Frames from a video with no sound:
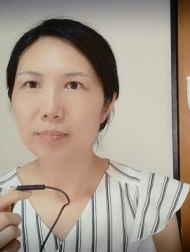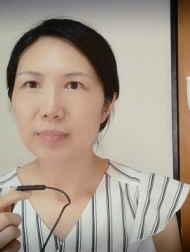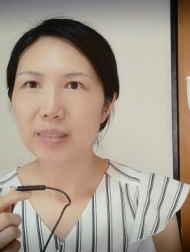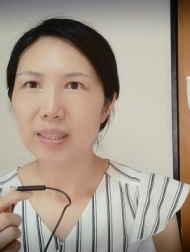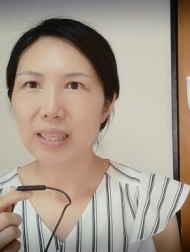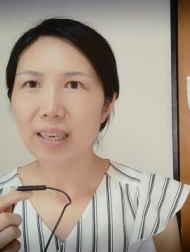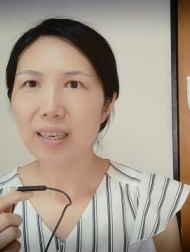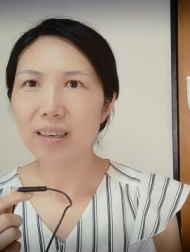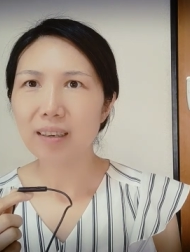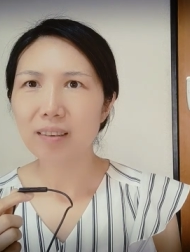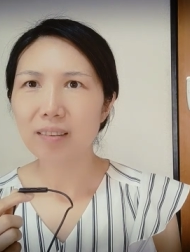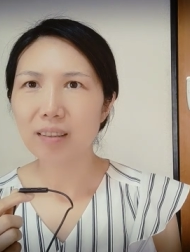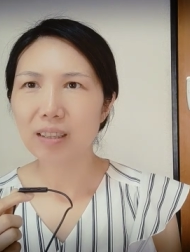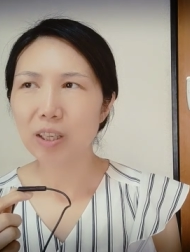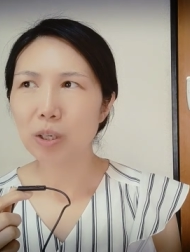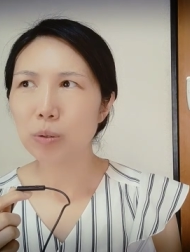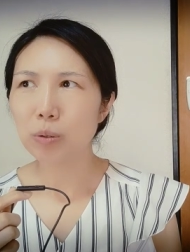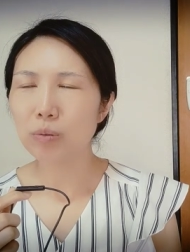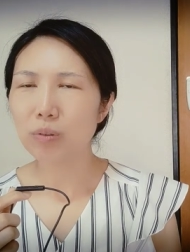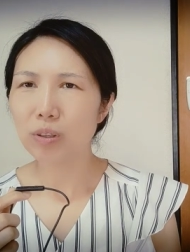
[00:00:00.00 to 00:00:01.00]
yeah
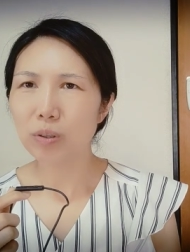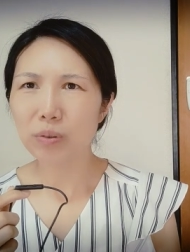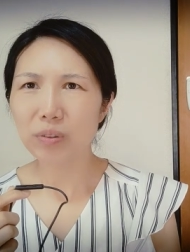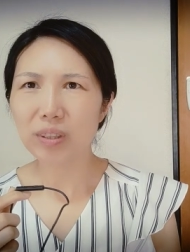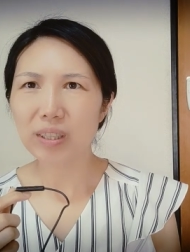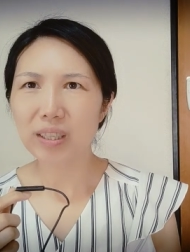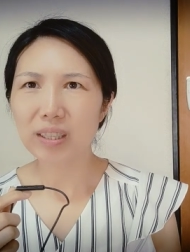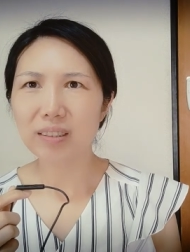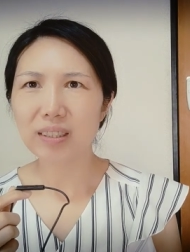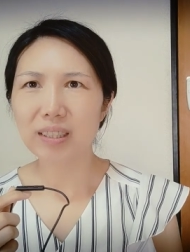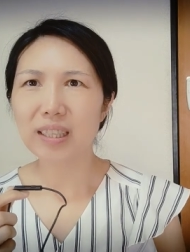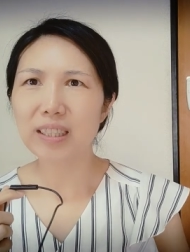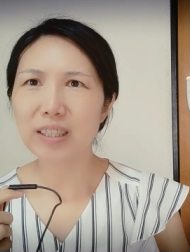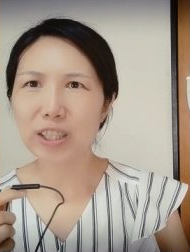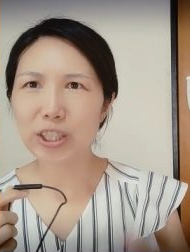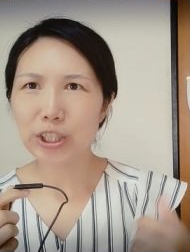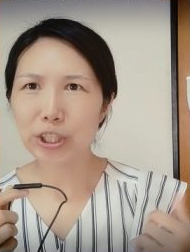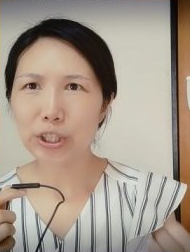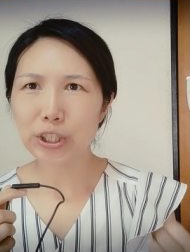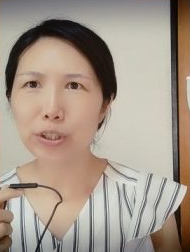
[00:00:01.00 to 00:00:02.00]
those, those things it's
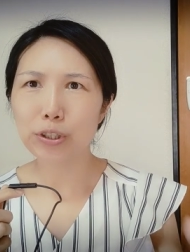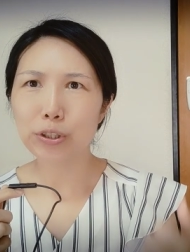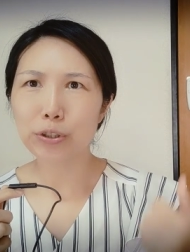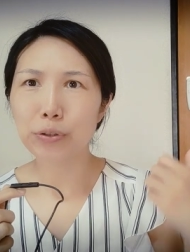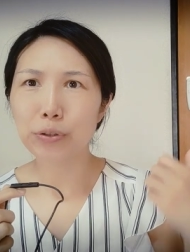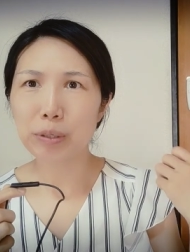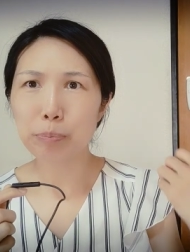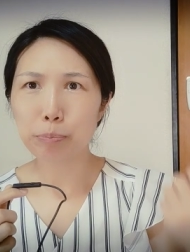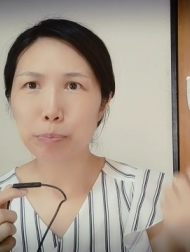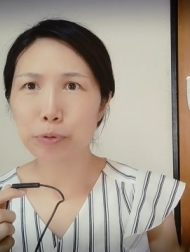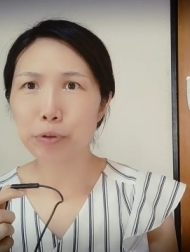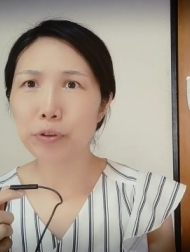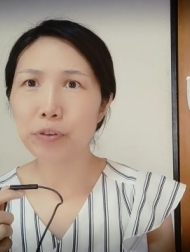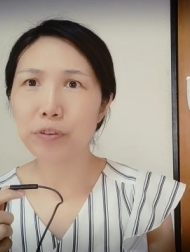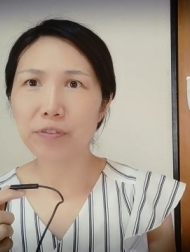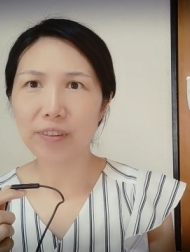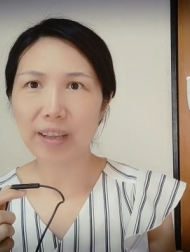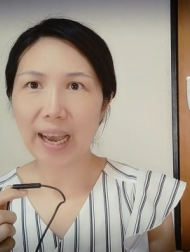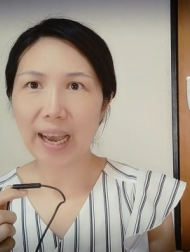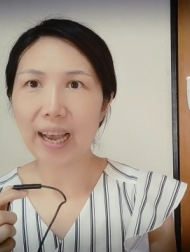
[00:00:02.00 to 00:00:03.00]
good to
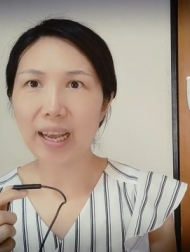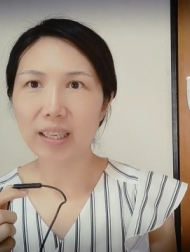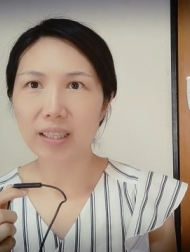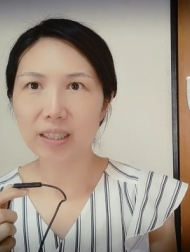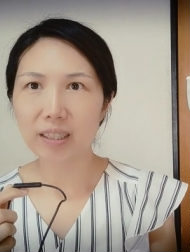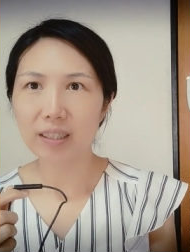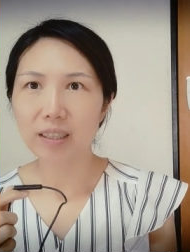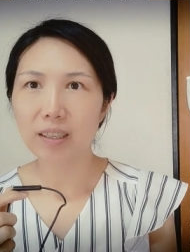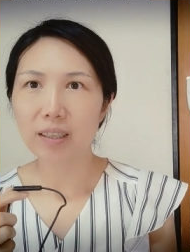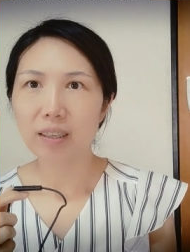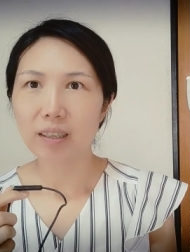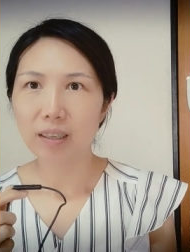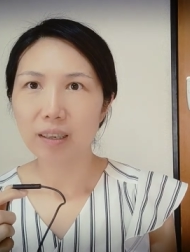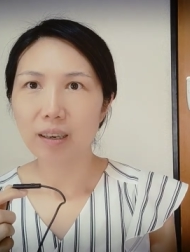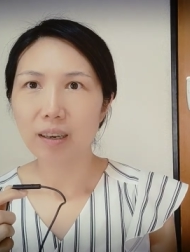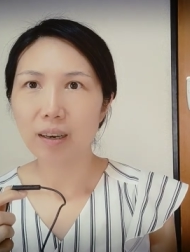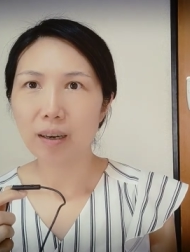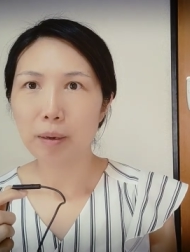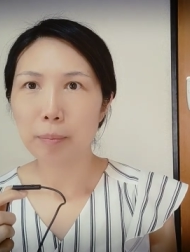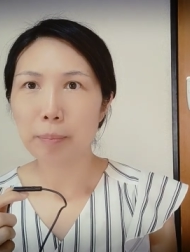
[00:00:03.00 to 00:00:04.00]
improve that
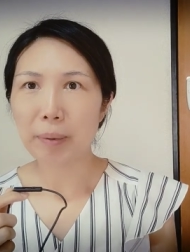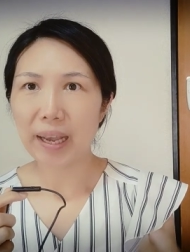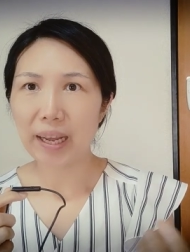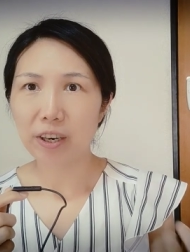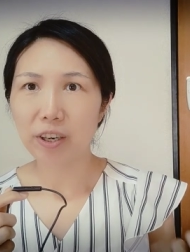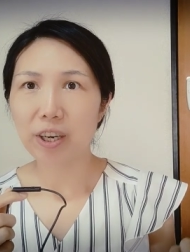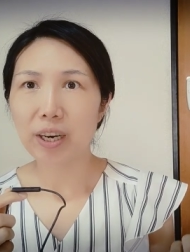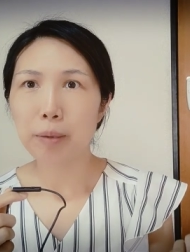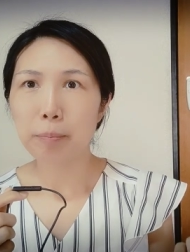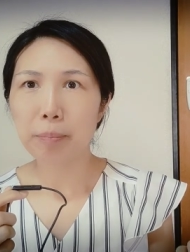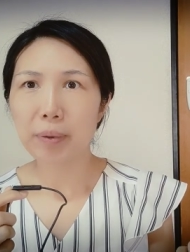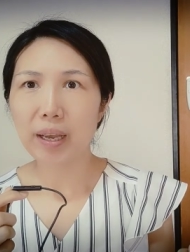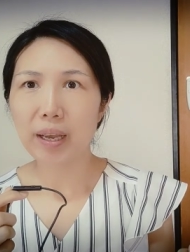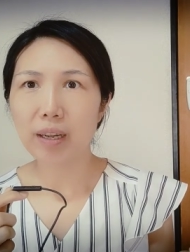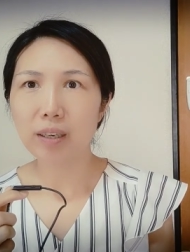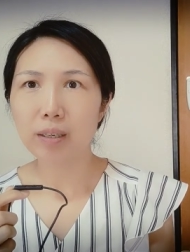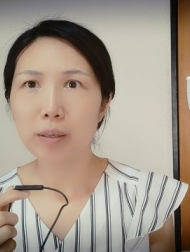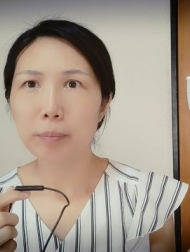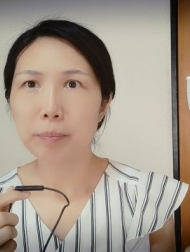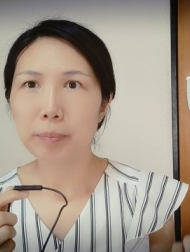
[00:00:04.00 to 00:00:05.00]
uh, better and
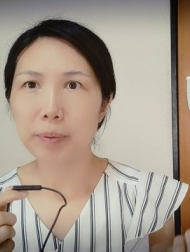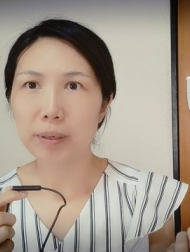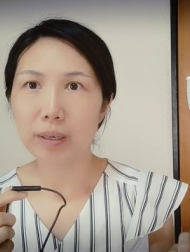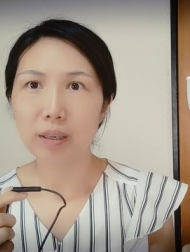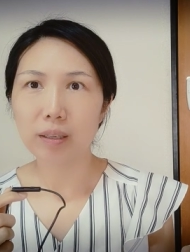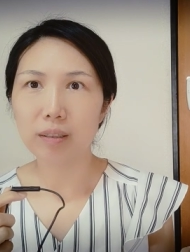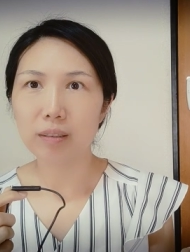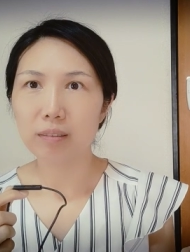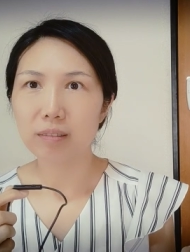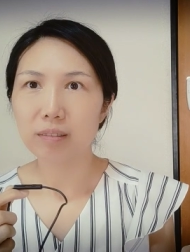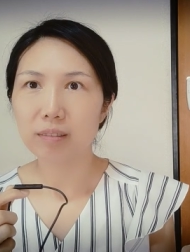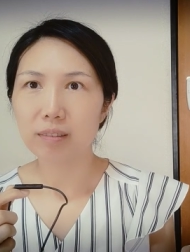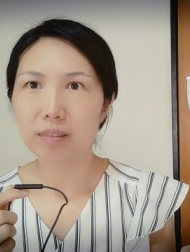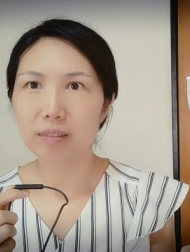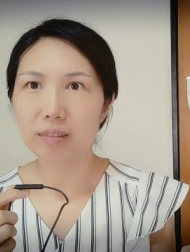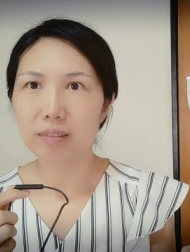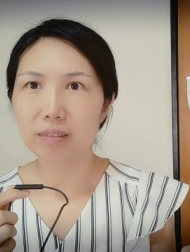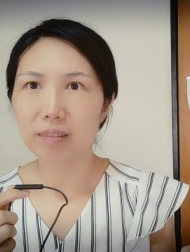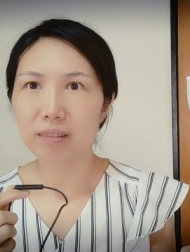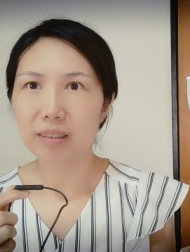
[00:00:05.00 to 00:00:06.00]
better but
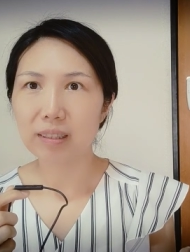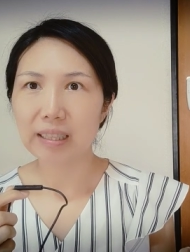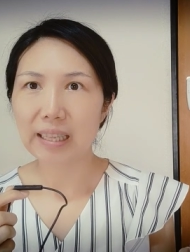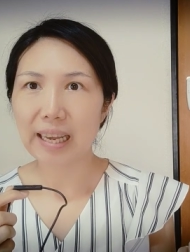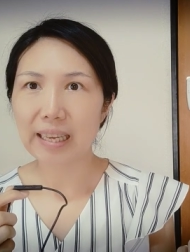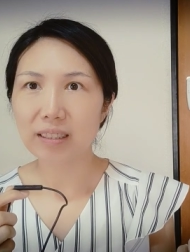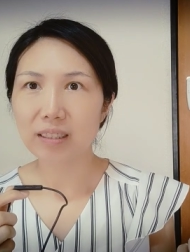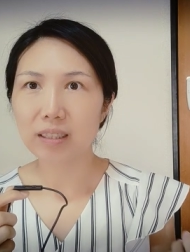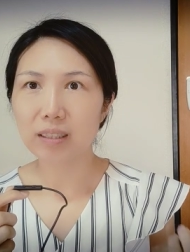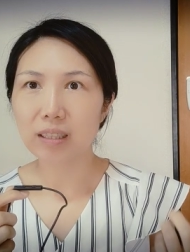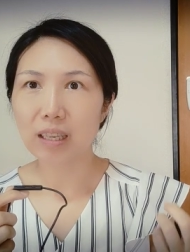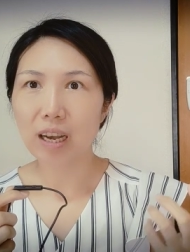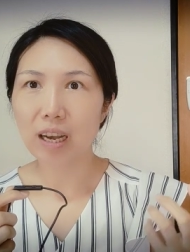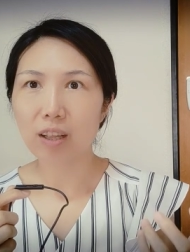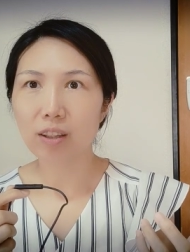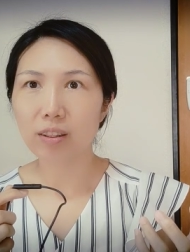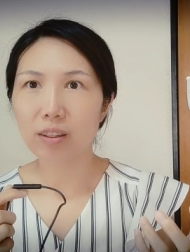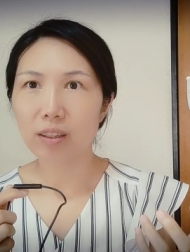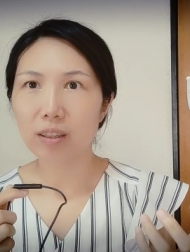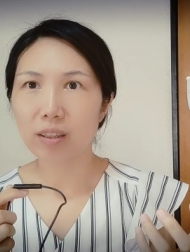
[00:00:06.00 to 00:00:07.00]
that's
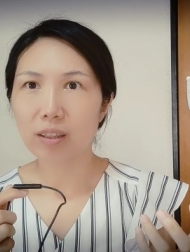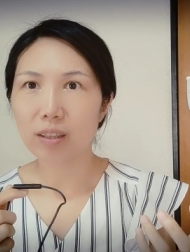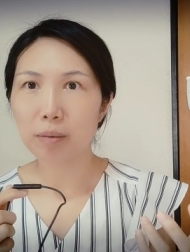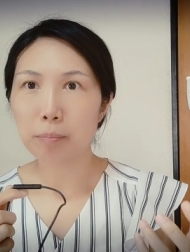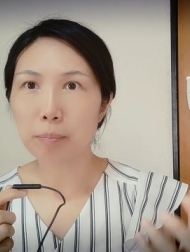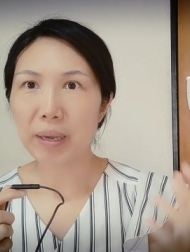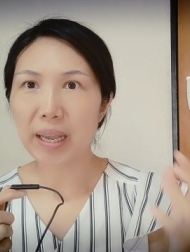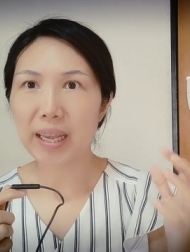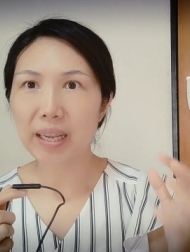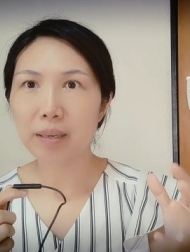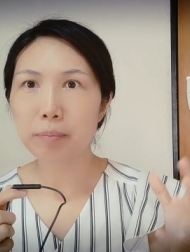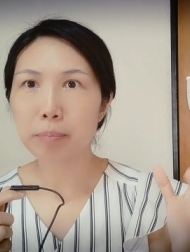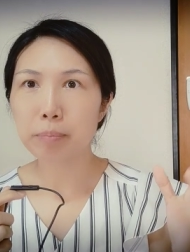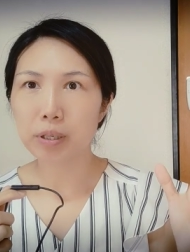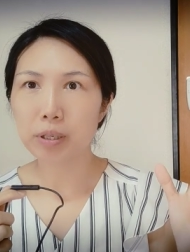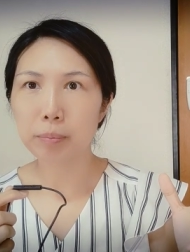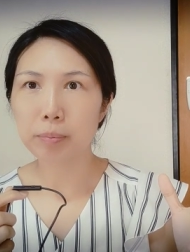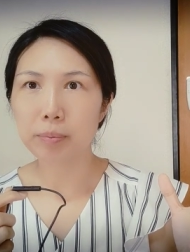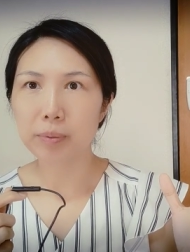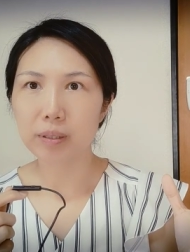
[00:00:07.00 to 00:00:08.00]
not the main
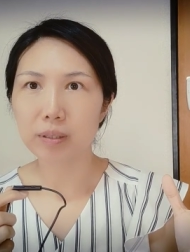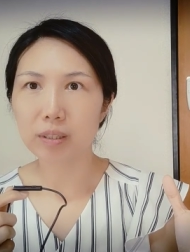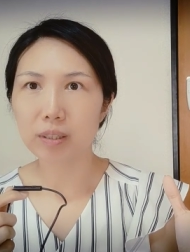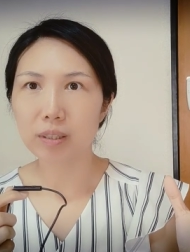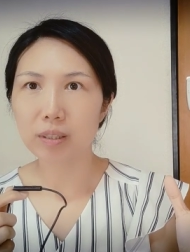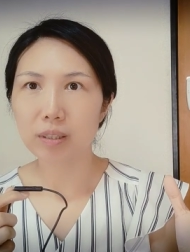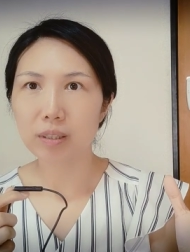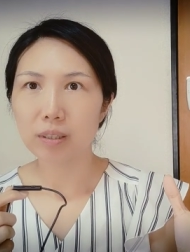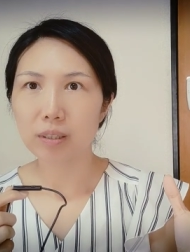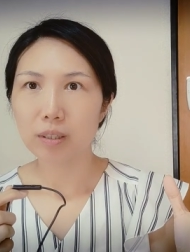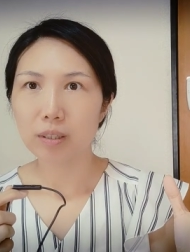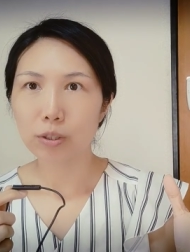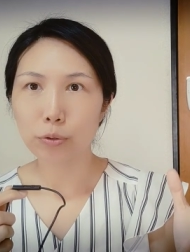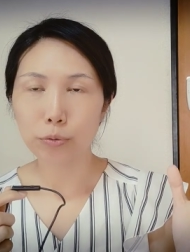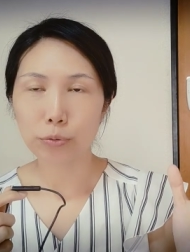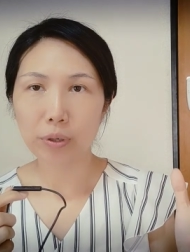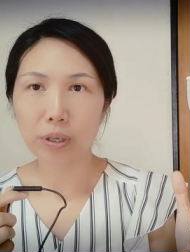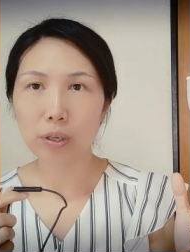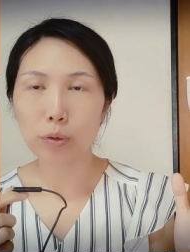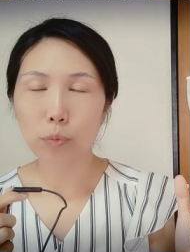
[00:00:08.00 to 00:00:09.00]
purpose you
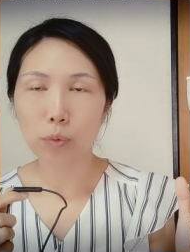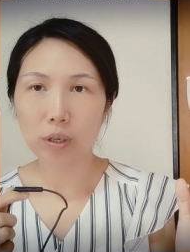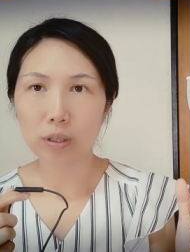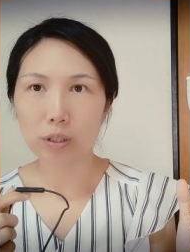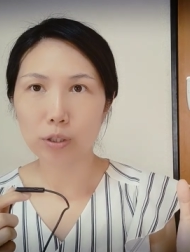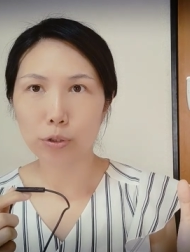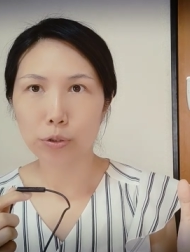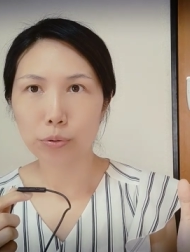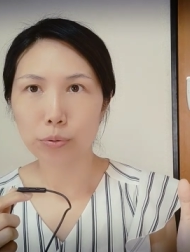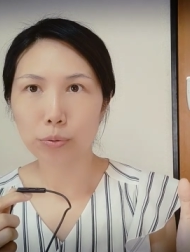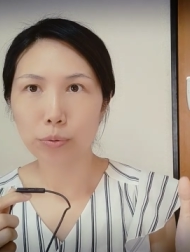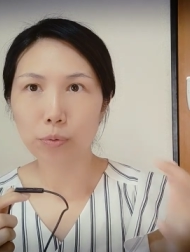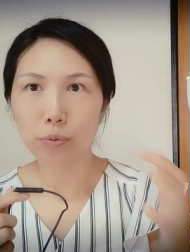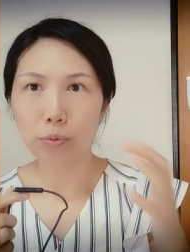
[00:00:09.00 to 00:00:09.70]
really want to do.